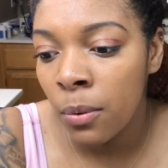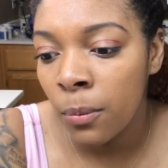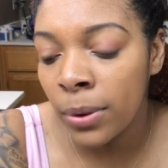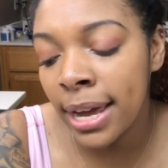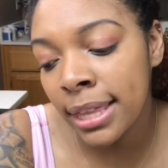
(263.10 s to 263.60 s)

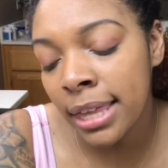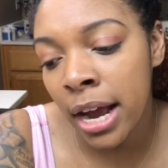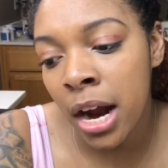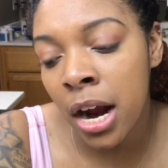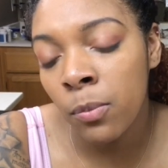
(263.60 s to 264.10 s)
We get
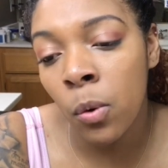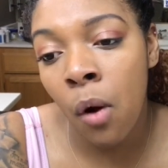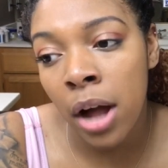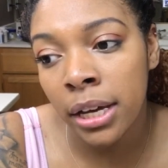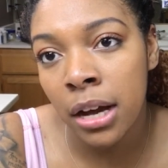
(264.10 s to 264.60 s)
there and we're
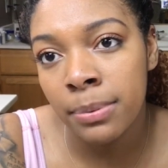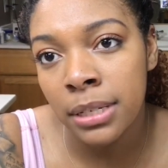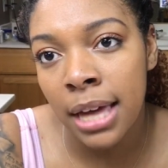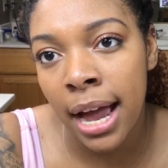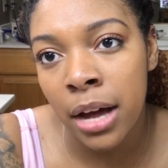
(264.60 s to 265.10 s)
walking up to
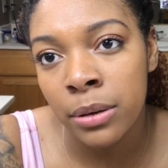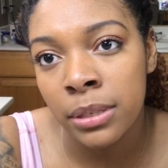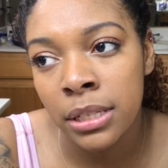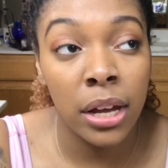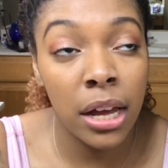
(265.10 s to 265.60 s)
the
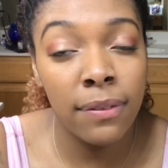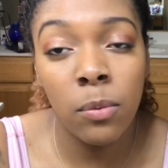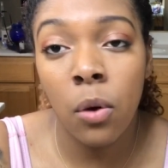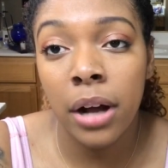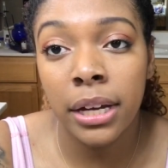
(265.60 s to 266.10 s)
house.
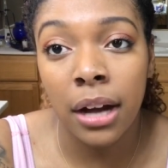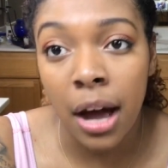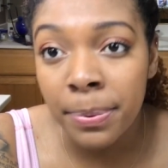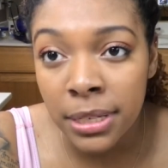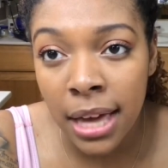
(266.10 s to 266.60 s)
Even walking
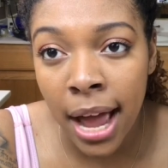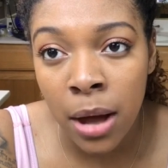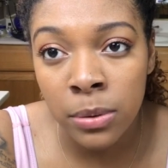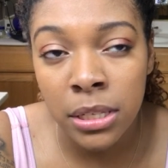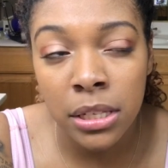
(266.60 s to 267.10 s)
up to the
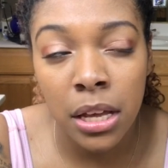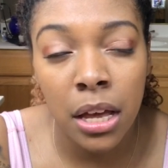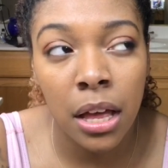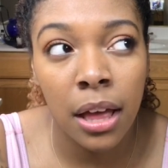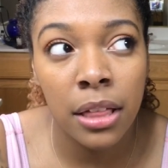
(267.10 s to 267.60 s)
house,
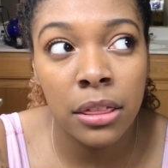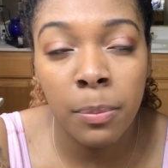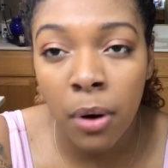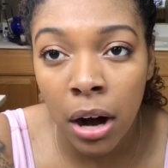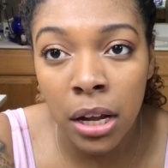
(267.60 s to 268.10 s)
the
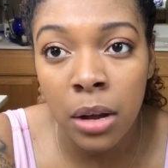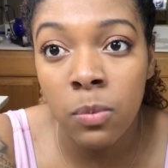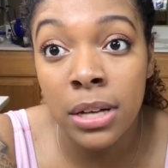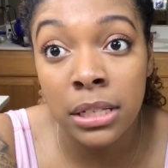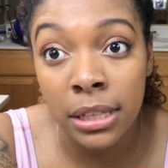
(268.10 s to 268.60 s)
party
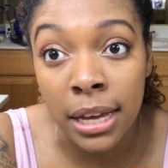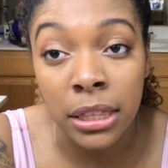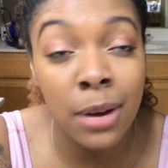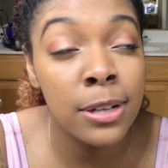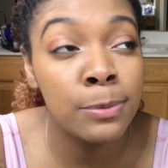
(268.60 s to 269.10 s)
was lit.
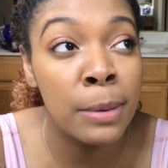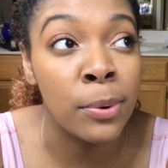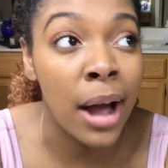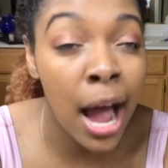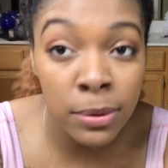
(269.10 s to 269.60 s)
There was
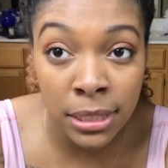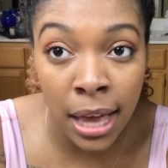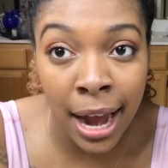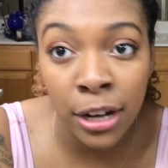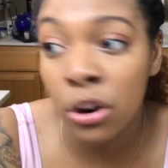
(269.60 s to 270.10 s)
people
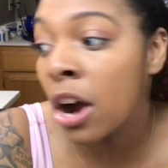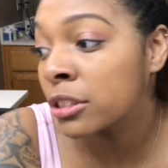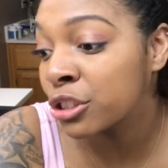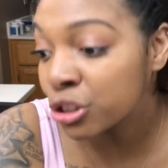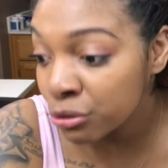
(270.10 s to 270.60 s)
outside, across
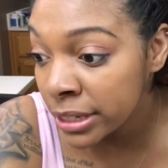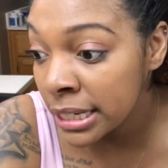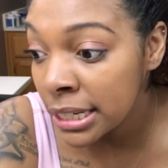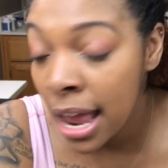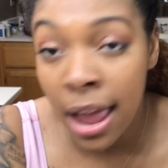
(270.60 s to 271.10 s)
the
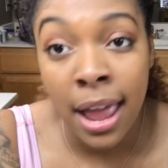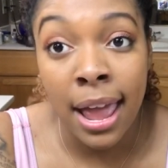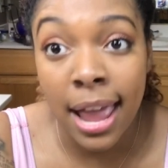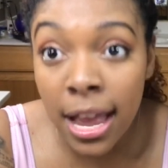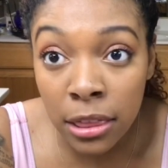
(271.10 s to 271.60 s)
street,
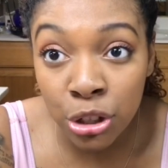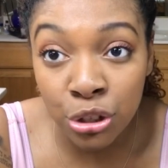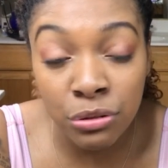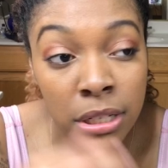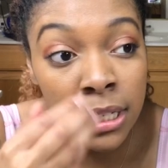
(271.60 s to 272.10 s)
in the
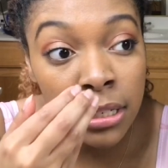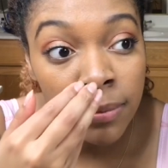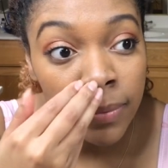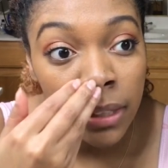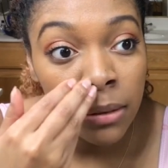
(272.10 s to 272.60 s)
street,
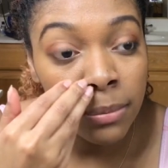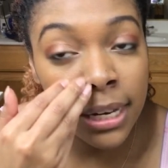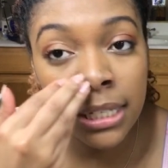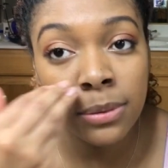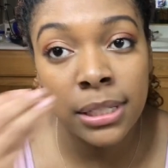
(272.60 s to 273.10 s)

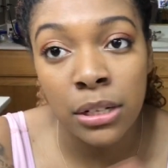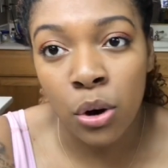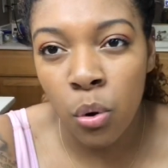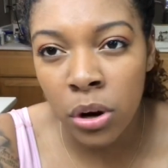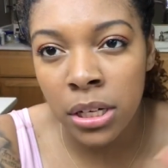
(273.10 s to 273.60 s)
because it was in a
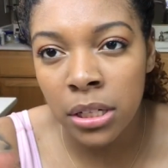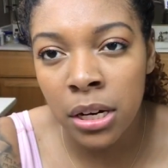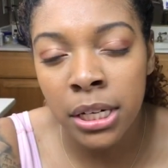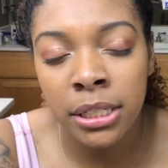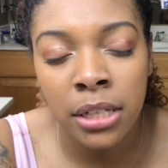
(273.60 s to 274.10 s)

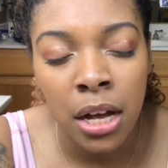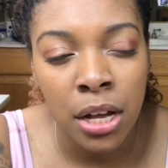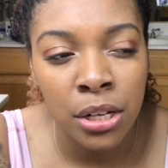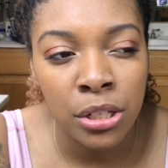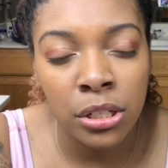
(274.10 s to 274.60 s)
courtyard.
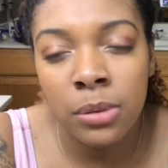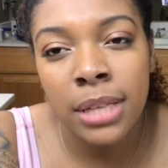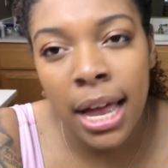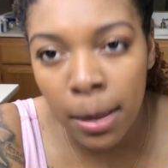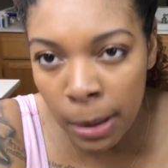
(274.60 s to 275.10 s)
So there was
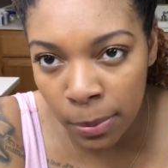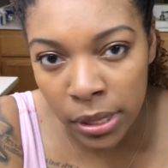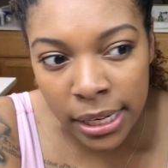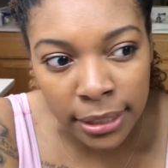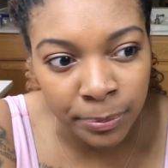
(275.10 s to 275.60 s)
heck of people
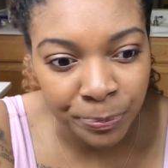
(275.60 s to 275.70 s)
there.